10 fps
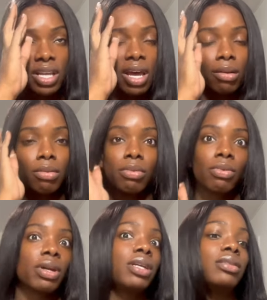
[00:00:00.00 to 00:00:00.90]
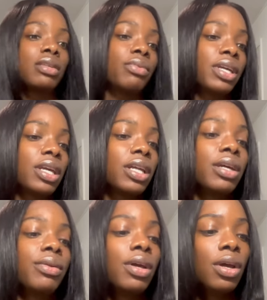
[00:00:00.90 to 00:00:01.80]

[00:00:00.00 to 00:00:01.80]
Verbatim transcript: I had a crazy weekend, and